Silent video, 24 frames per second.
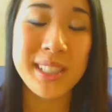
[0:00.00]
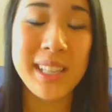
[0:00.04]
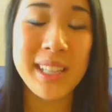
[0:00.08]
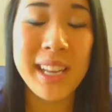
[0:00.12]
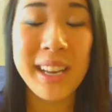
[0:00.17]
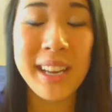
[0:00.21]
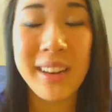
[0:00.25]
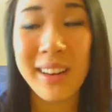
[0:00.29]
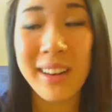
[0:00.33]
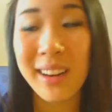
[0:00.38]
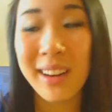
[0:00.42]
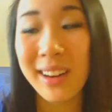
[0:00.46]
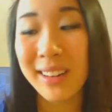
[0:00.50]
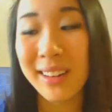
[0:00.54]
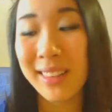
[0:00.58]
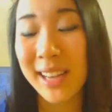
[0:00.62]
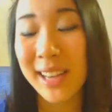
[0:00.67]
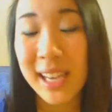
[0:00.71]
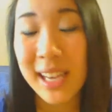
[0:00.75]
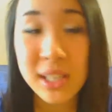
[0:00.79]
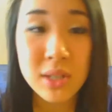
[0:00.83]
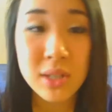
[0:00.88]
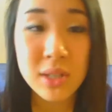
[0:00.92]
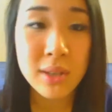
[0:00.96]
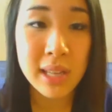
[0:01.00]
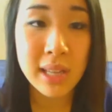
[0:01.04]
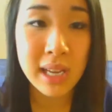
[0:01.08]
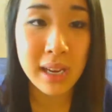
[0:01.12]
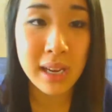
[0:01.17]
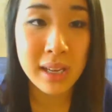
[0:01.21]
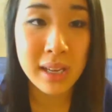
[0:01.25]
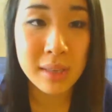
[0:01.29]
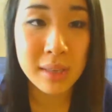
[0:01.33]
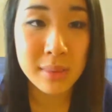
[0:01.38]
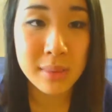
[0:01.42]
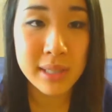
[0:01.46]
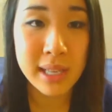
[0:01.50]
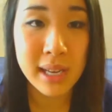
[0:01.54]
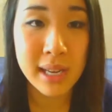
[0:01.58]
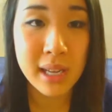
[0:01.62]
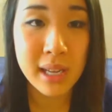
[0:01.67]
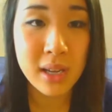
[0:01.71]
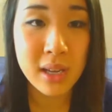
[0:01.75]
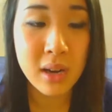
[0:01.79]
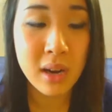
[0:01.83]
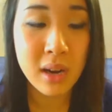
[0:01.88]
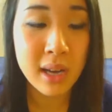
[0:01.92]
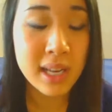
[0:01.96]
later, that's all the items that I
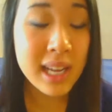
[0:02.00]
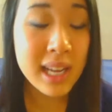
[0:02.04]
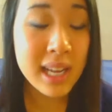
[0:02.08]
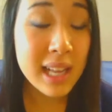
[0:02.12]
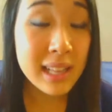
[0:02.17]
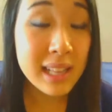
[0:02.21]
got.